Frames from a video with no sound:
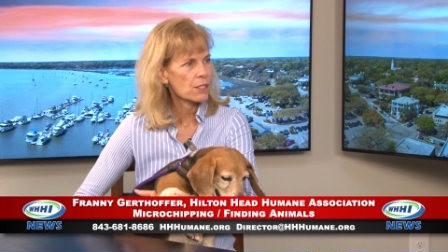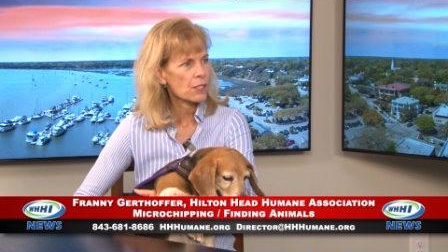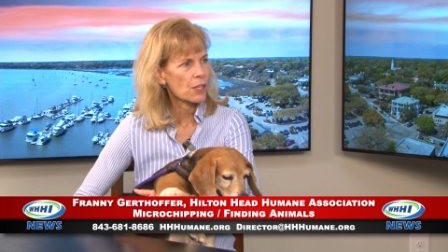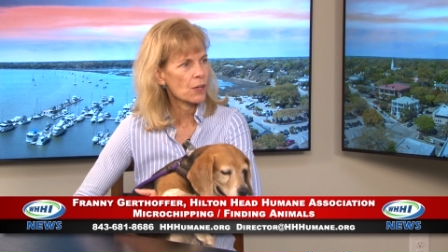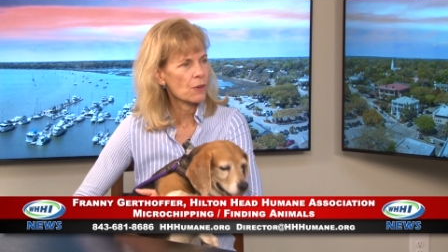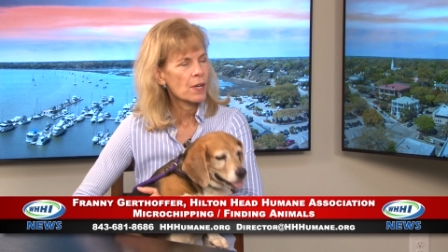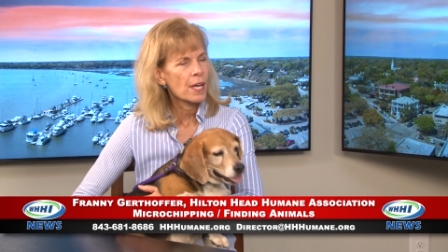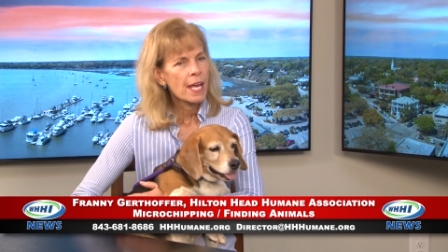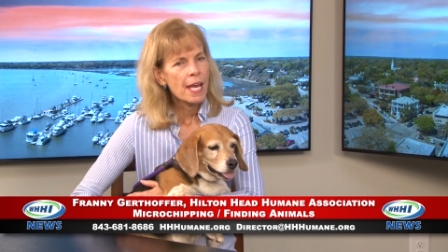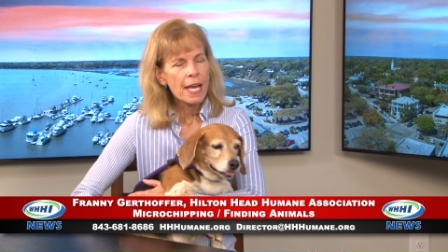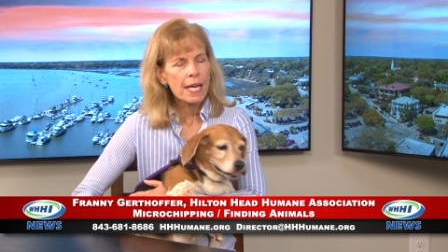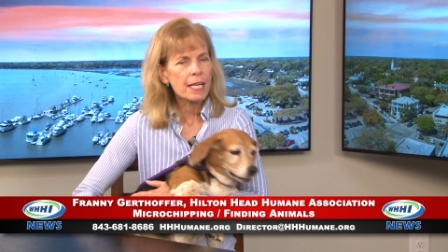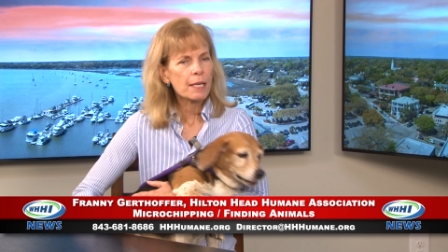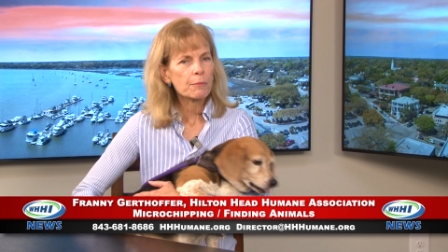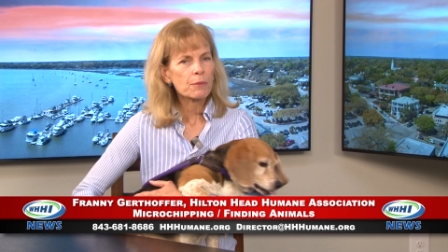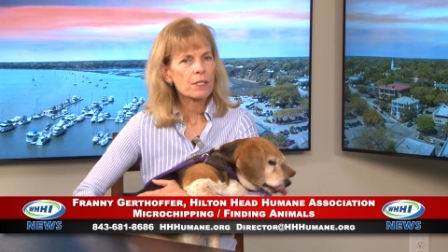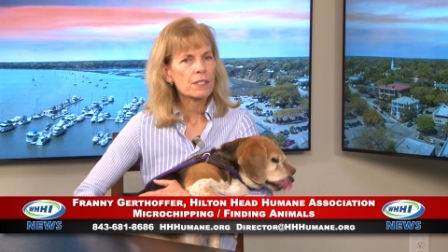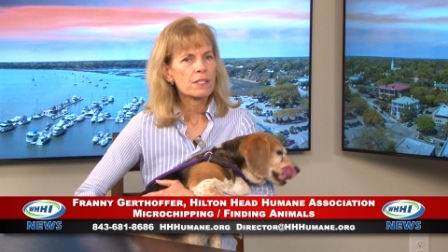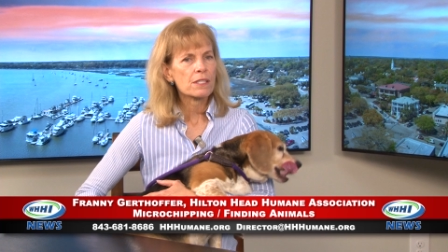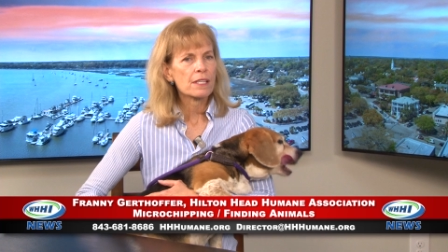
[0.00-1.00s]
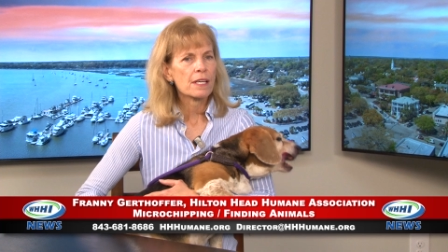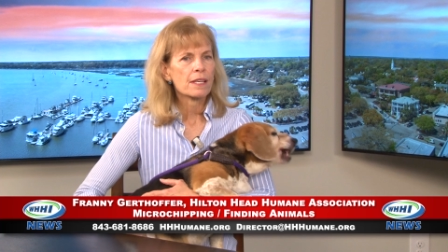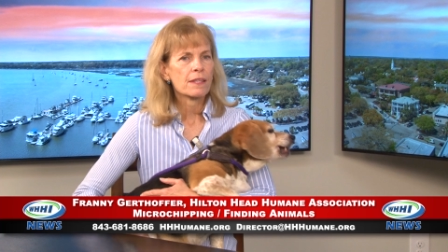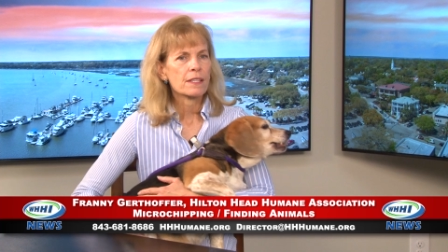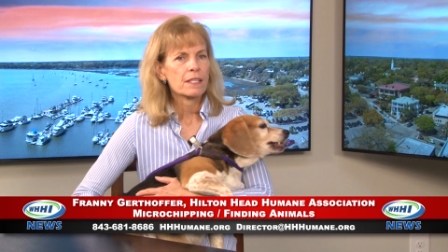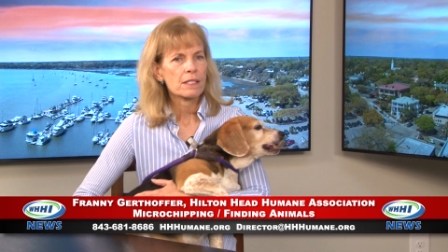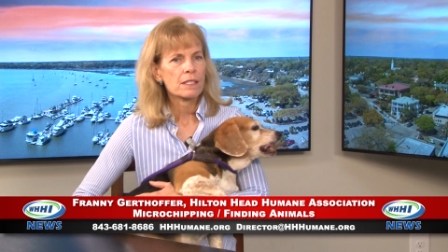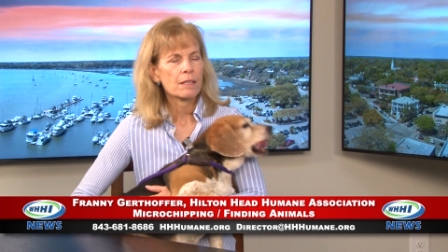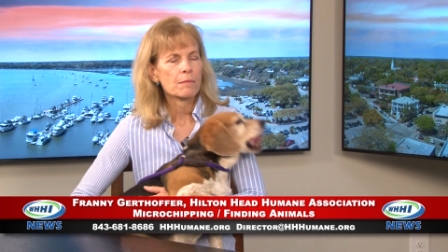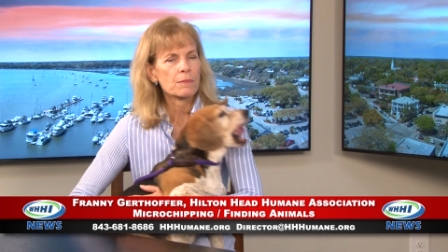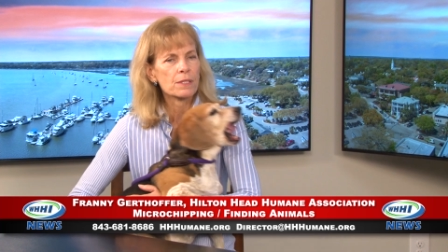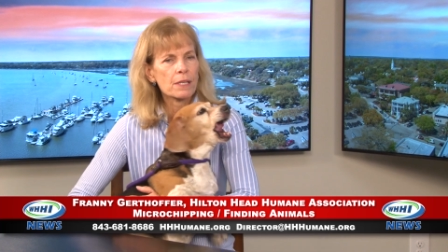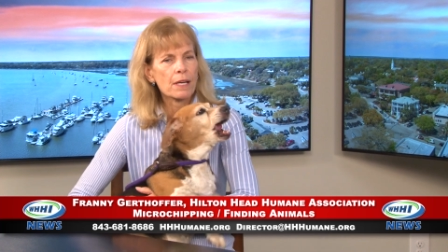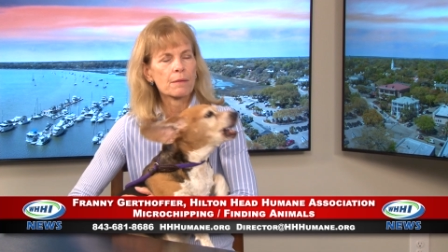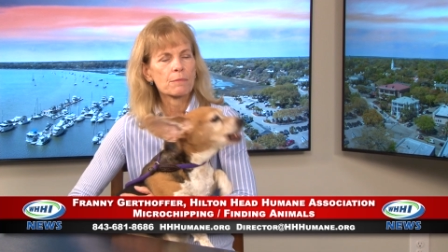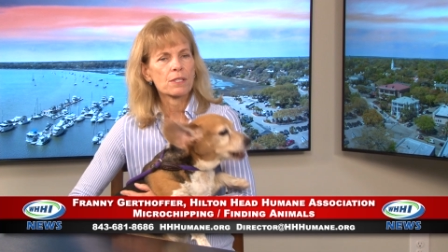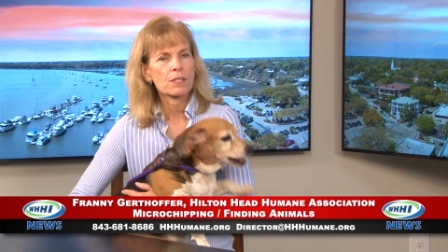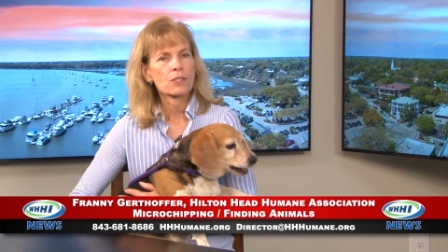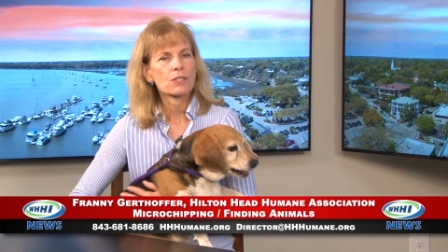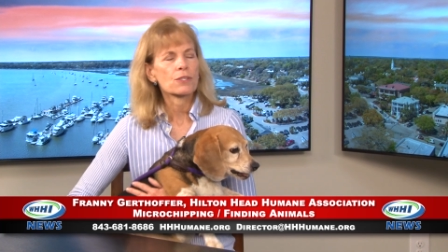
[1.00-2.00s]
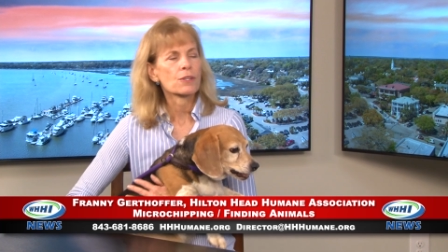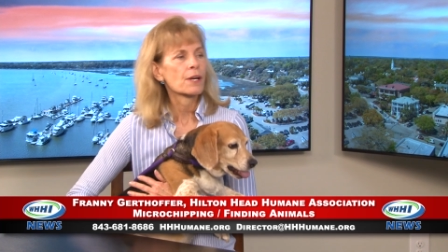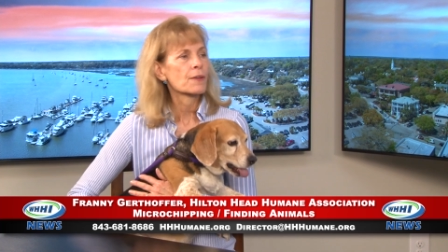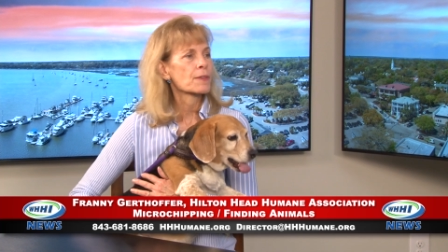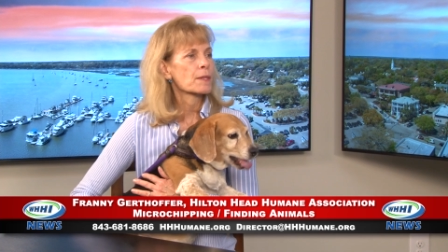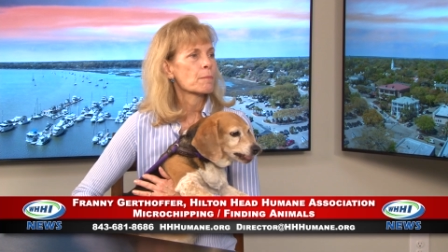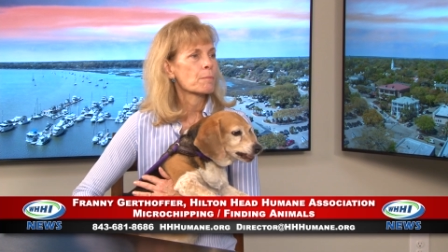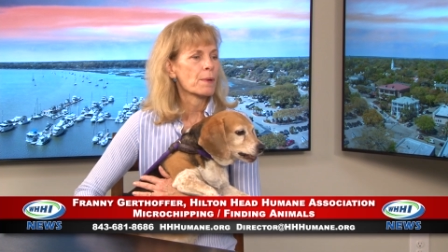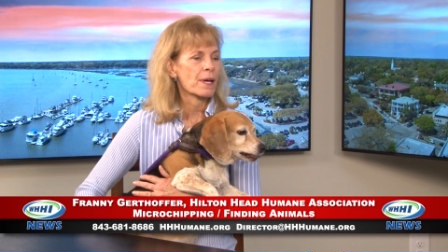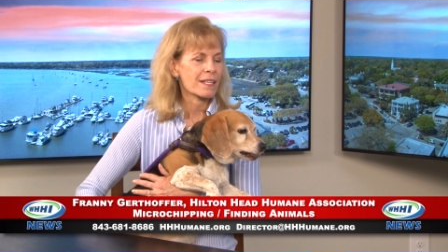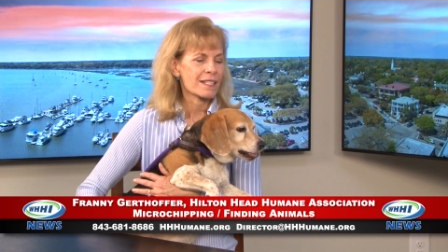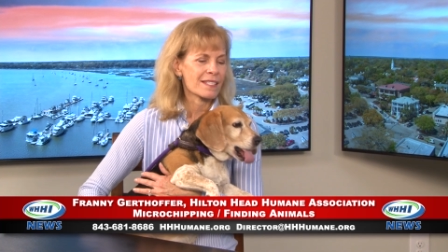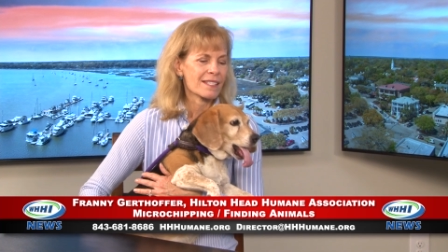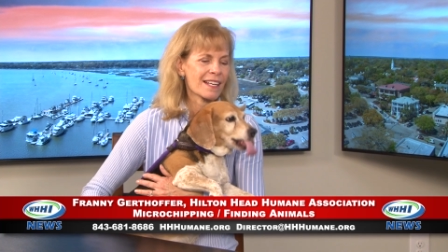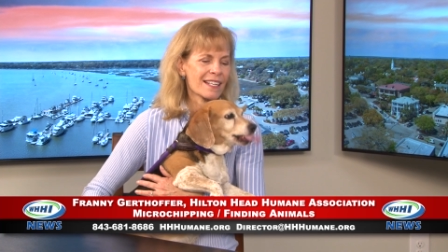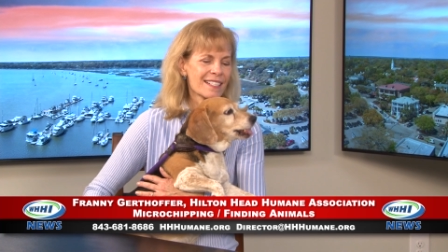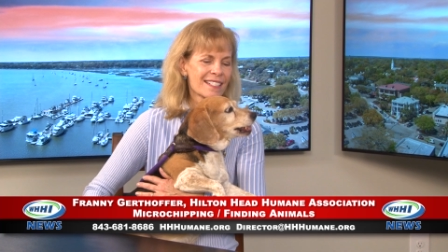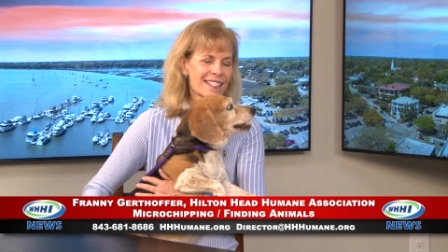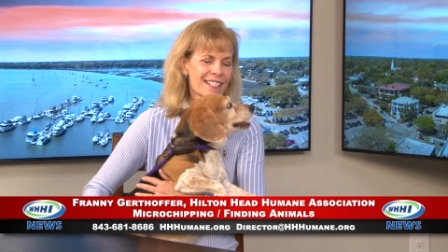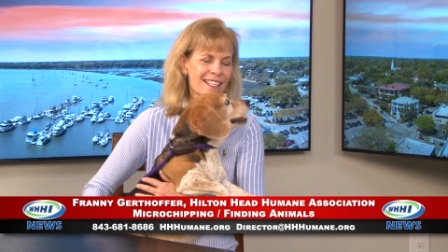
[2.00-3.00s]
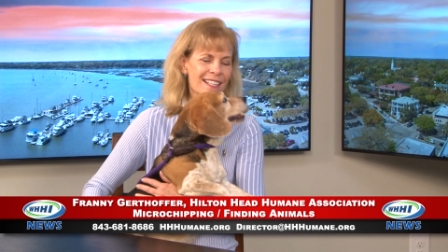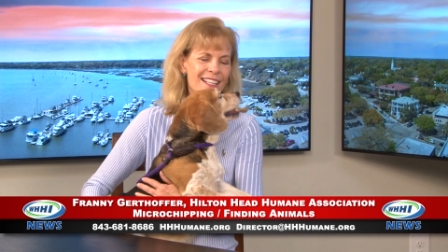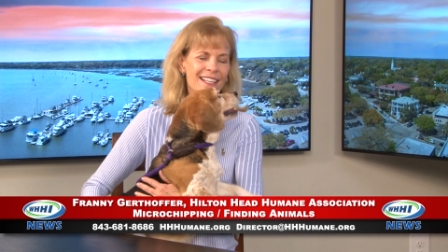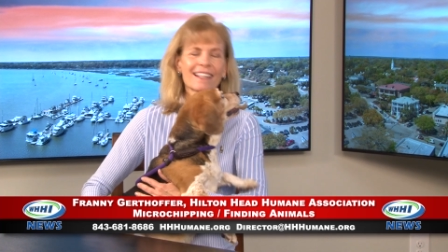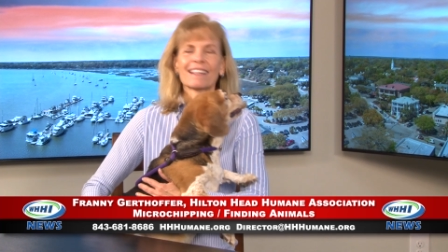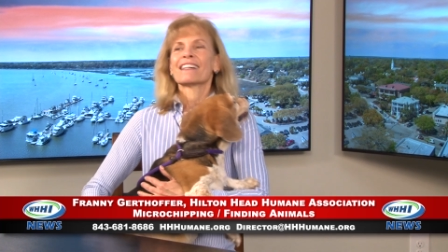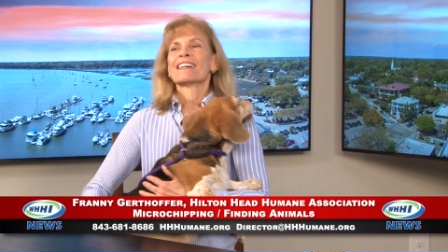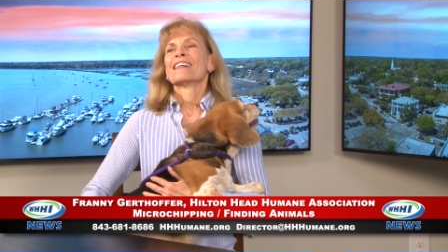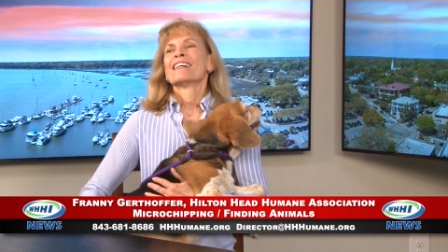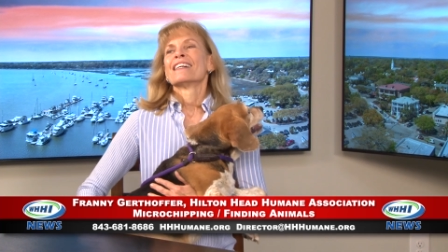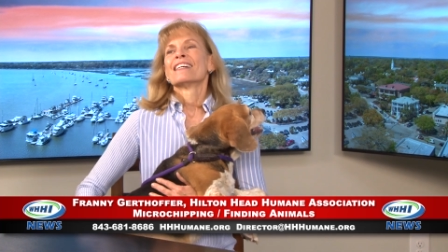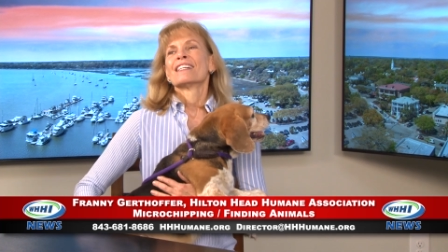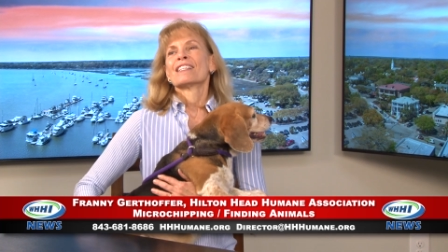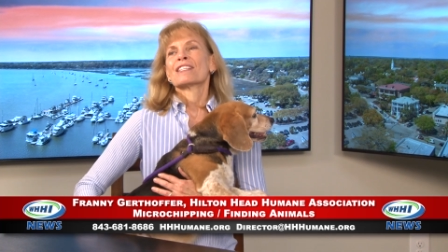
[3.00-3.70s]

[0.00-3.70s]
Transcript: So, and I'm not saying that sometimes it's not the best idea